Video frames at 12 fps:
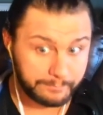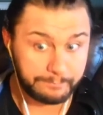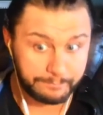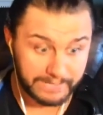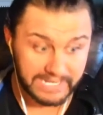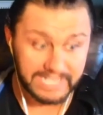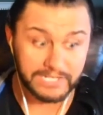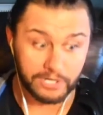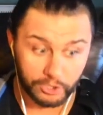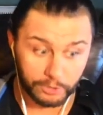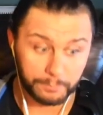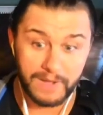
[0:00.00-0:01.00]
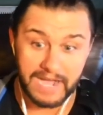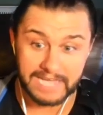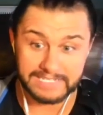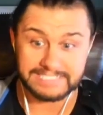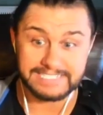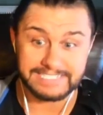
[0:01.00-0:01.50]
beat her
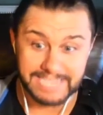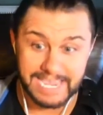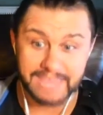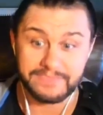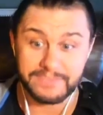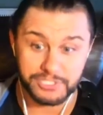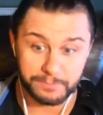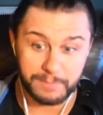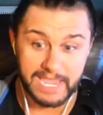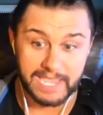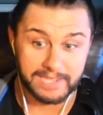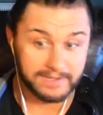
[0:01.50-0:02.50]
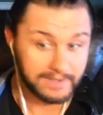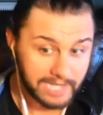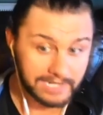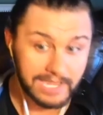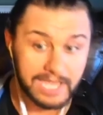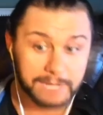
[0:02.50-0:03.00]
body to death in Japan.
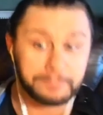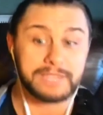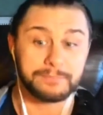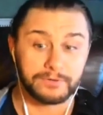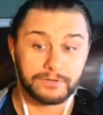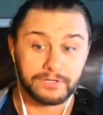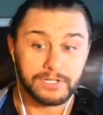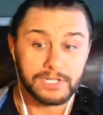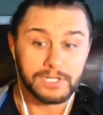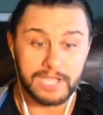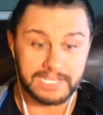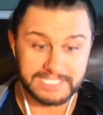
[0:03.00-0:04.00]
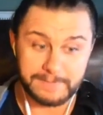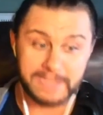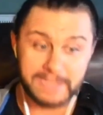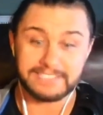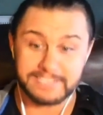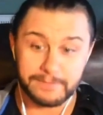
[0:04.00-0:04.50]
Not a lot of people
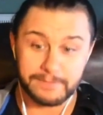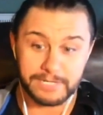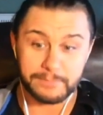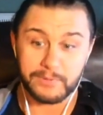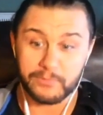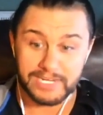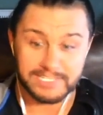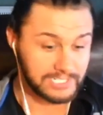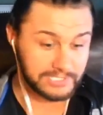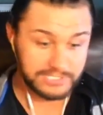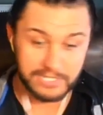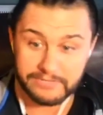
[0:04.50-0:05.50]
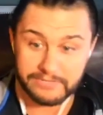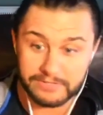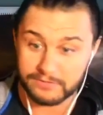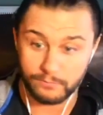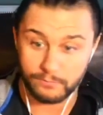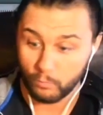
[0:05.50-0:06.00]
expected WWE to, to
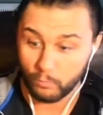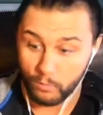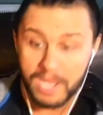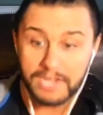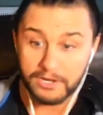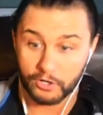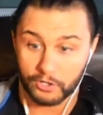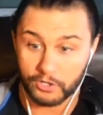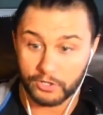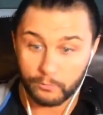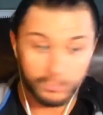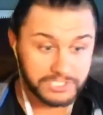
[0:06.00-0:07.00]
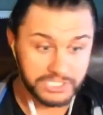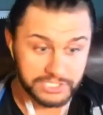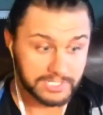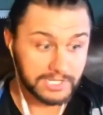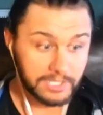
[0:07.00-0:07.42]
even want her, which is yeah.